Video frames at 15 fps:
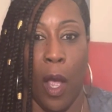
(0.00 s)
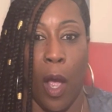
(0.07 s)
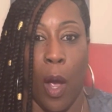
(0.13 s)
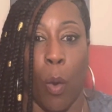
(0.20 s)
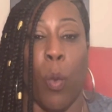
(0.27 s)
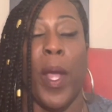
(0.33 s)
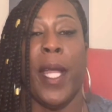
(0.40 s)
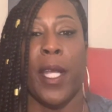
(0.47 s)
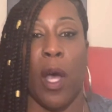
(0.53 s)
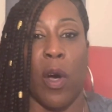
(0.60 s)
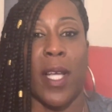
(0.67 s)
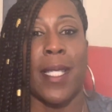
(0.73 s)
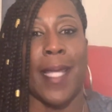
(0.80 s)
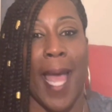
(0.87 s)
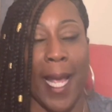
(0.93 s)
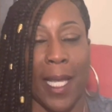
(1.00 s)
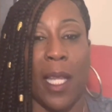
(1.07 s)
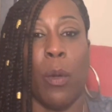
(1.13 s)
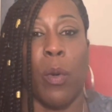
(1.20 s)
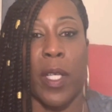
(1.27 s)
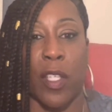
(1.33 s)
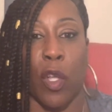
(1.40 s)
we know
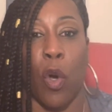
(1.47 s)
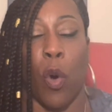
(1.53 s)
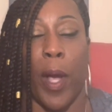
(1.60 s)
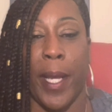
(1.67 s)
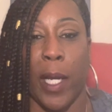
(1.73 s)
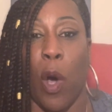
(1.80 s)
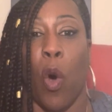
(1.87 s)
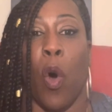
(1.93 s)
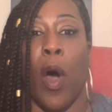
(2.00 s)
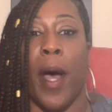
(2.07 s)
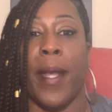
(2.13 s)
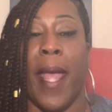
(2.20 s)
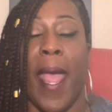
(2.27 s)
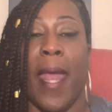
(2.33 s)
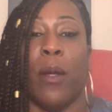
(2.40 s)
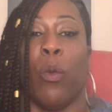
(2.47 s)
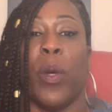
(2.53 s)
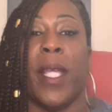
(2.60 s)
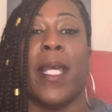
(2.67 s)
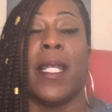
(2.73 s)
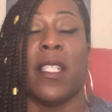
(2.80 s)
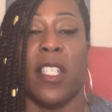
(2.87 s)
exactly what's going on and
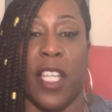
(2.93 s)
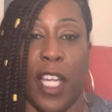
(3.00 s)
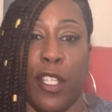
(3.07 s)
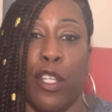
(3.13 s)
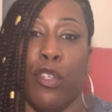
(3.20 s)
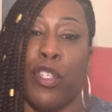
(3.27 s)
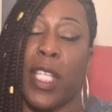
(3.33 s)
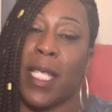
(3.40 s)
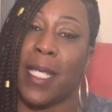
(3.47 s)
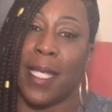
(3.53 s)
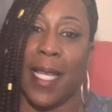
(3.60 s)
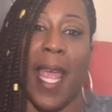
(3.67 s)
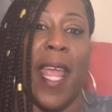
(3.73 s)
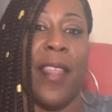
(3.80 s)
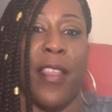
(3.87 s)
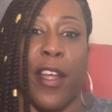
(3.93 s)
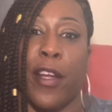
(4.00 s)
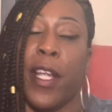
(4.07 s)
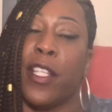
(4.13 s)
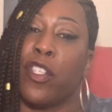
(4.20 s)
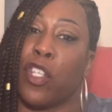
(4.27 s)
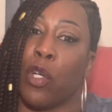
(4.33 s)
we continue to stay there.
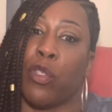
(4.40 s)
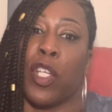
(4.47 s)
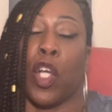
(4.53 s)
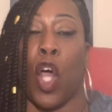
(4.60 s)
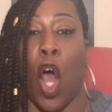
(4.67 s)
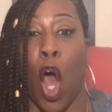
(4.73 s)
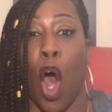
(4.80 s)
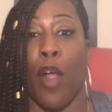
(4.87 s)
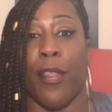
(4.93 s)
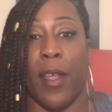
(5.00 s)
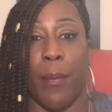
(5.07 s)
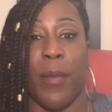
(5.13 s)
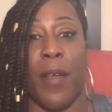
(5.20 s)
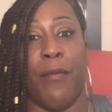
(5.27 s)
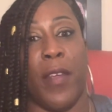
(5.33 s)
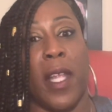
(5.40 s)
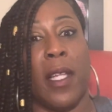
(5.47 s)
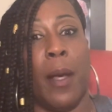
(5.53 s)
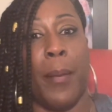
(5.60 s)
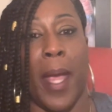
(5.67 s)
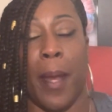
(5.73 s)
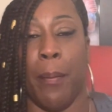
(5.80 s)
And so to call them the
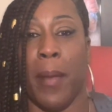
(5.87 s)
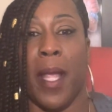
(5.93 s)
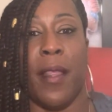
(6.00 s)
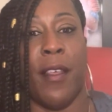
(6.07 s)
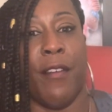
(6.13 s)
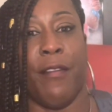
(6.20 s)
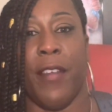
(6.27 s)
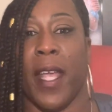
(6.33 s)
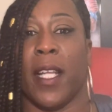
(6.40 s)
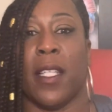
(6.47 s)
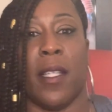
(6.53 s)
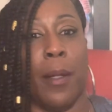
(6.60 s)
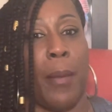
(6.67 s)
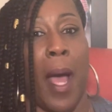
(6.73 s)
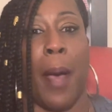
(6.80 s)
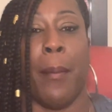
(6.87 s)
villain and me the victim, I